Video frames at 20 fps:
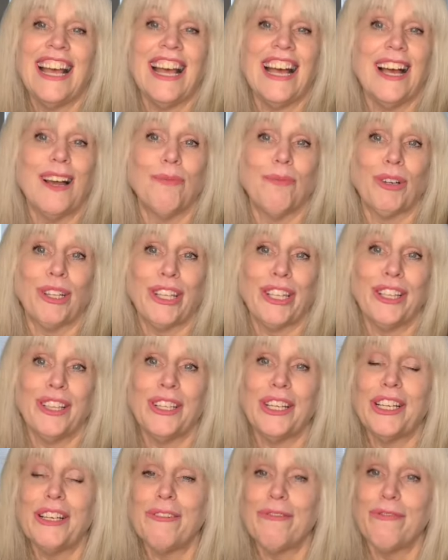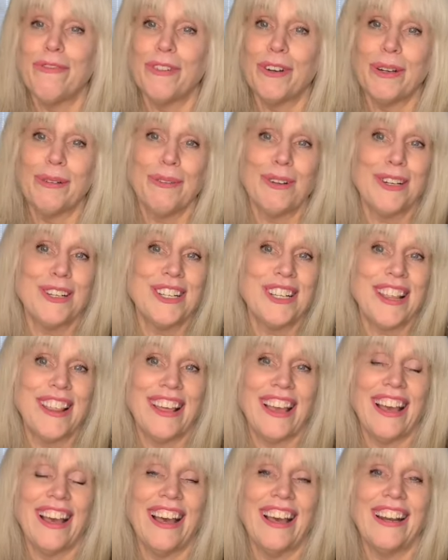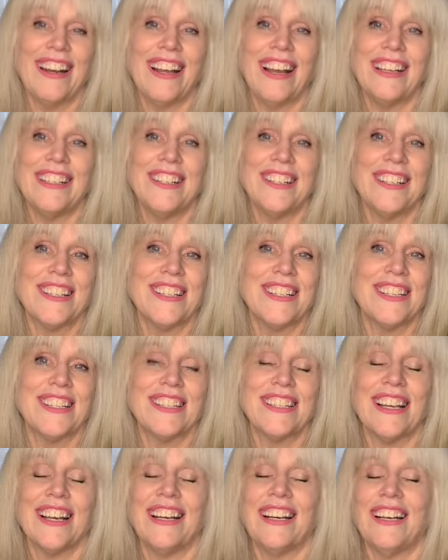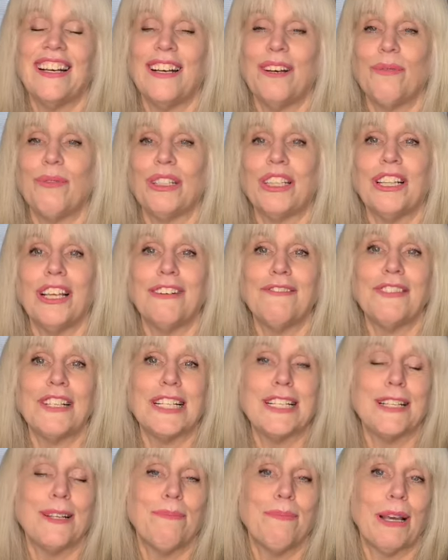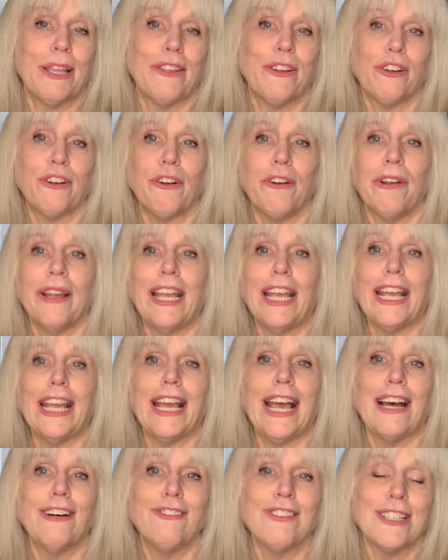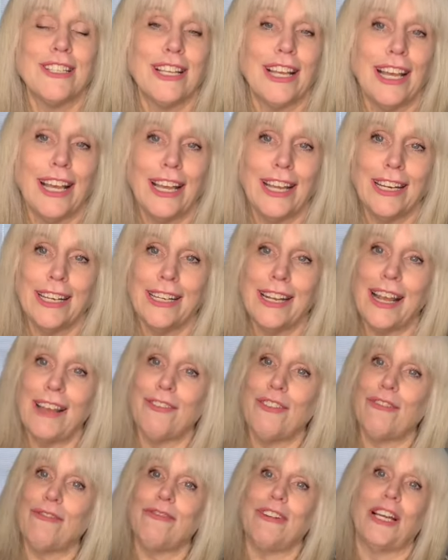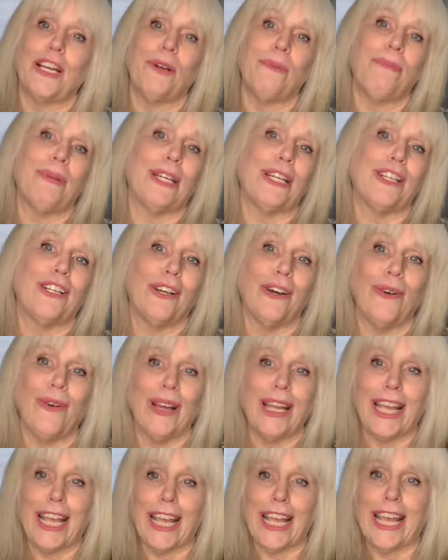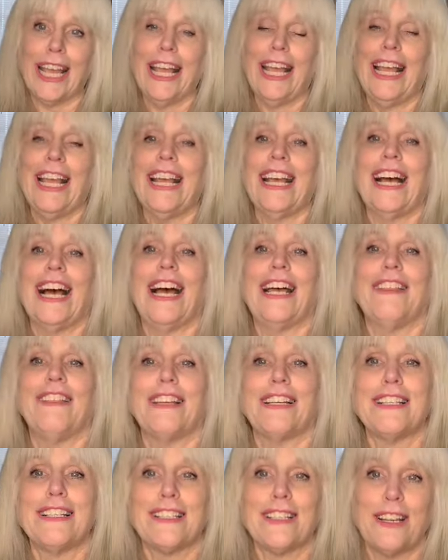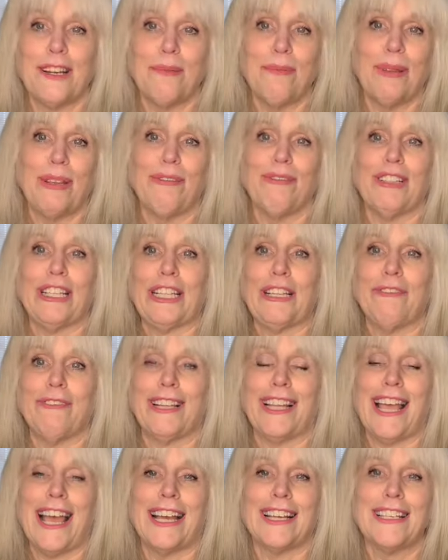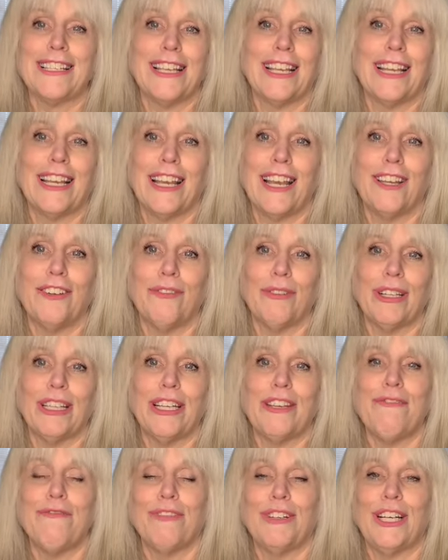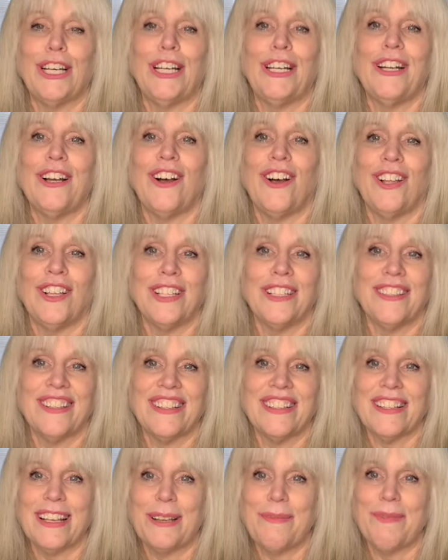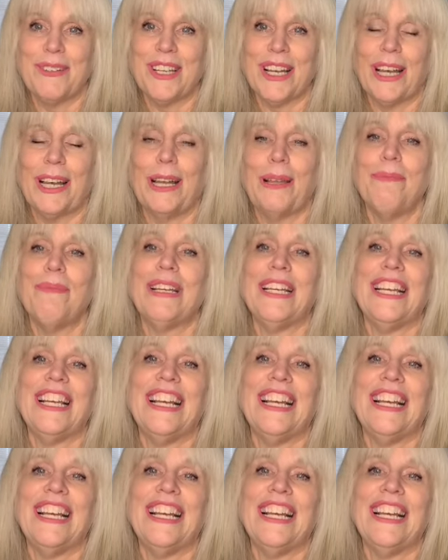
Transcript: I'm really looking forward to that. I just would love to sit by their creek outside and have the fire pit going. I think it's going to be really relaxing and really fun all at the same time.